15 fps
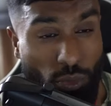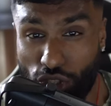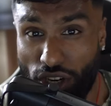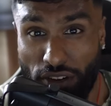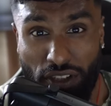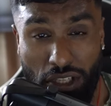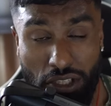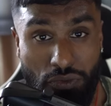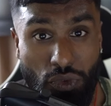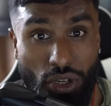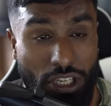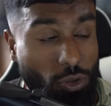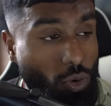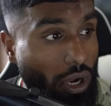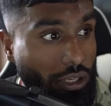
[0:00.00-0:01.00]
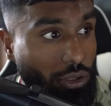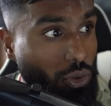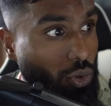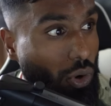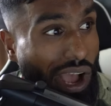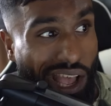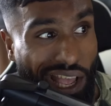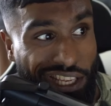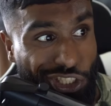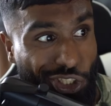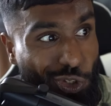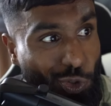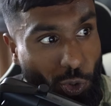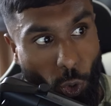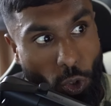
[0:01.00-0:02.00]
which I think is really quite cool, a
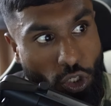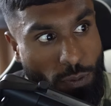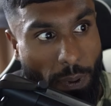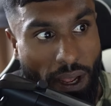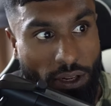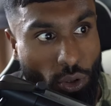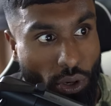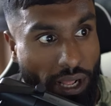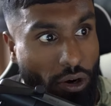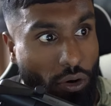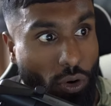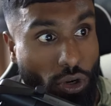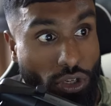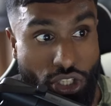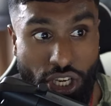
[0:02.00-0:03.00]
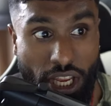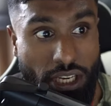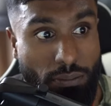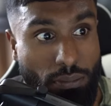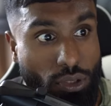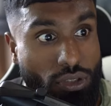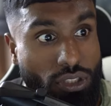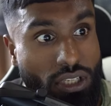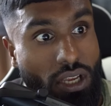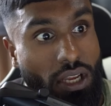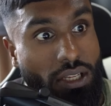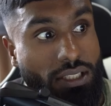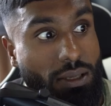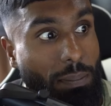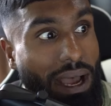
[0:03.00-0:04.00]
new launchpad on Elrond, Chainboost,
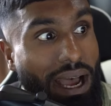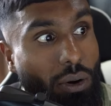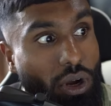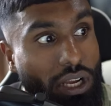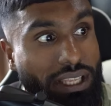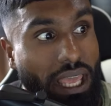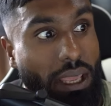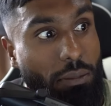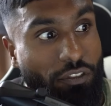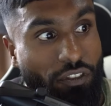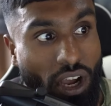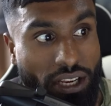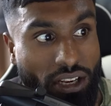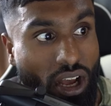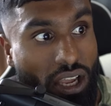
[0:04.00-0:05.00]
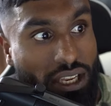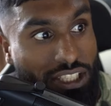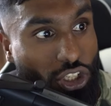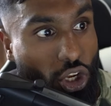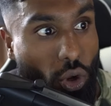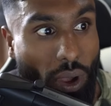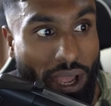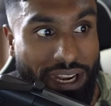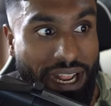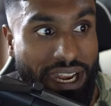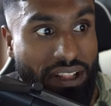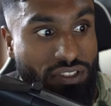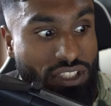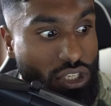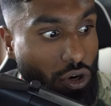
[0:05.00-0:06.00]
to power gamified IDO and
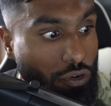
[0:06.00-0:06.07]
NFT